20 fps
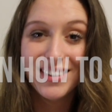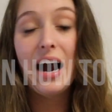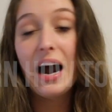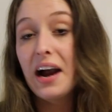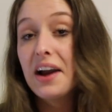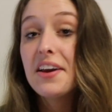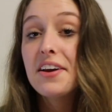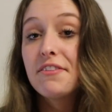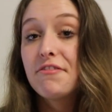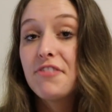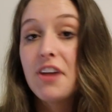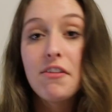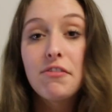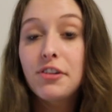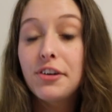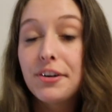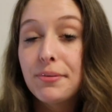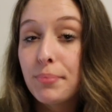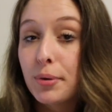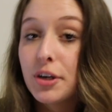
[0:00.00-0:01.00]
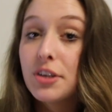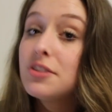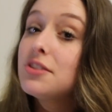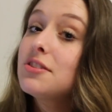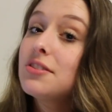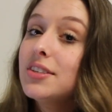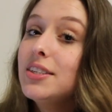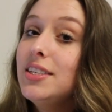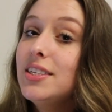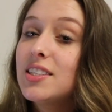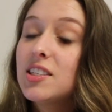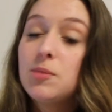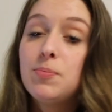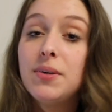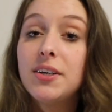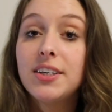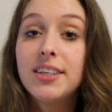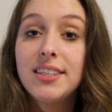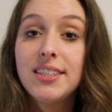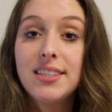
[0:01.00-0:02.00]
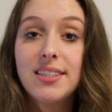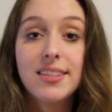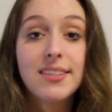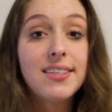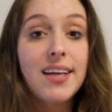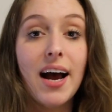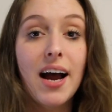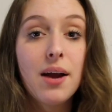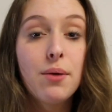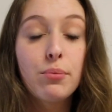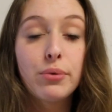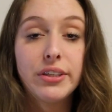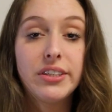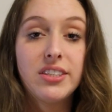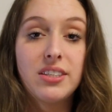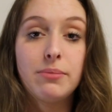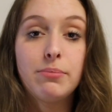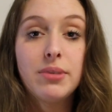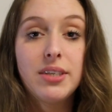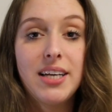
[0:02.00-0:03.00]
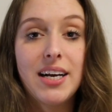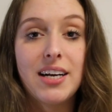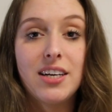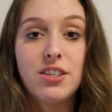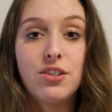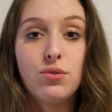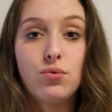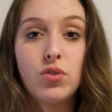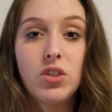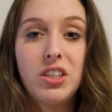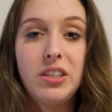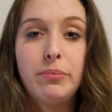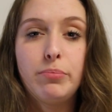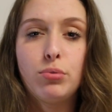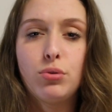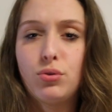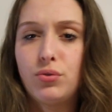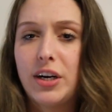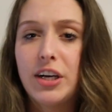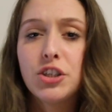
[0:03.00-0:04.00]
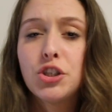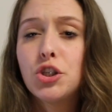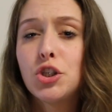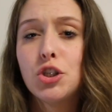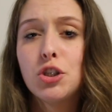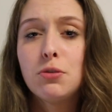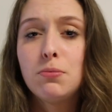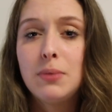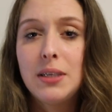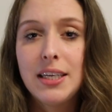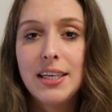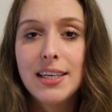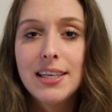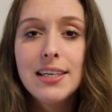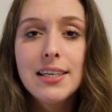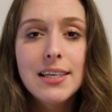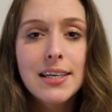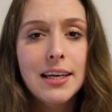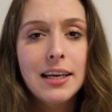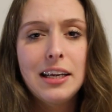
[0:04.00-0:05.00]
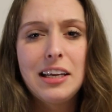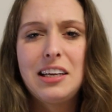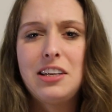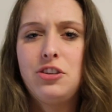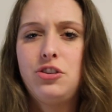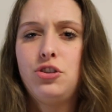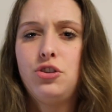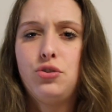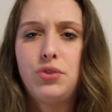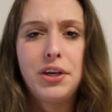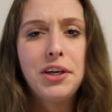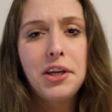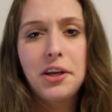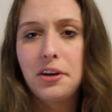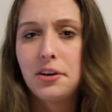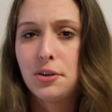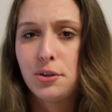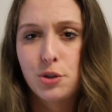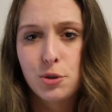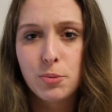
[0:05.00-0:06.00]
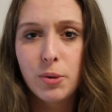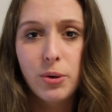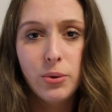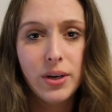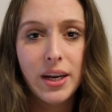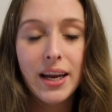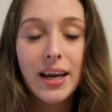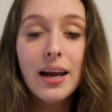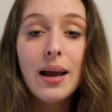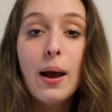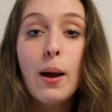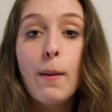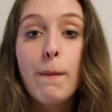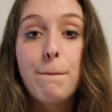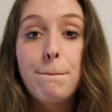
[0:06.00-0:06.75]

I have never personally experienced a time where somebody has really pressured me into drinking or smoking,